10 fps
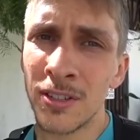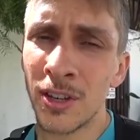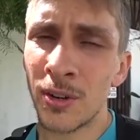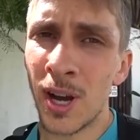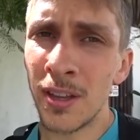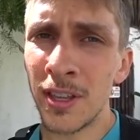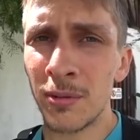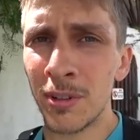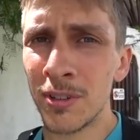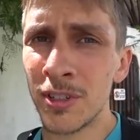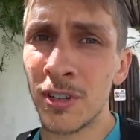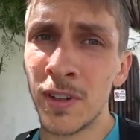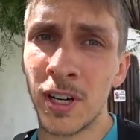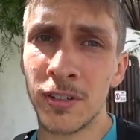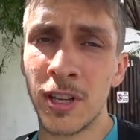So I think we're
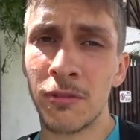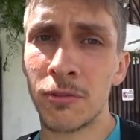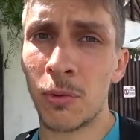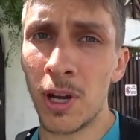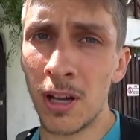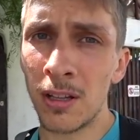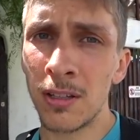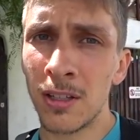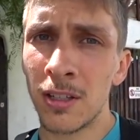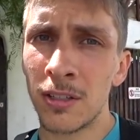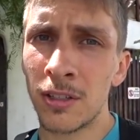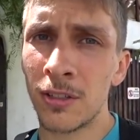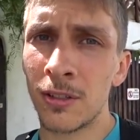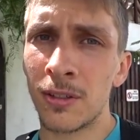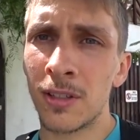serving ourselves well
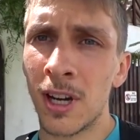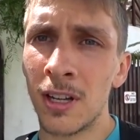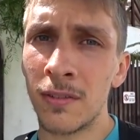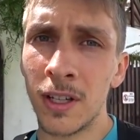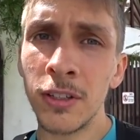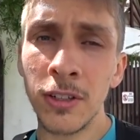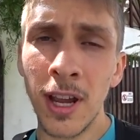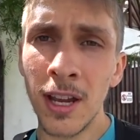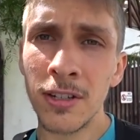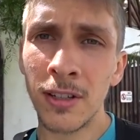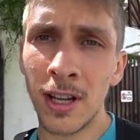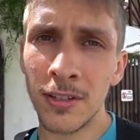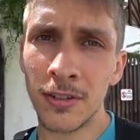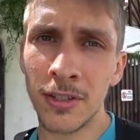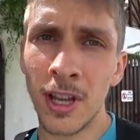to kind of
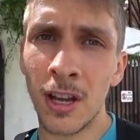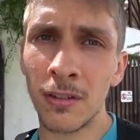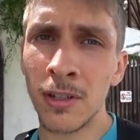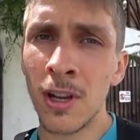internationalize ourselves.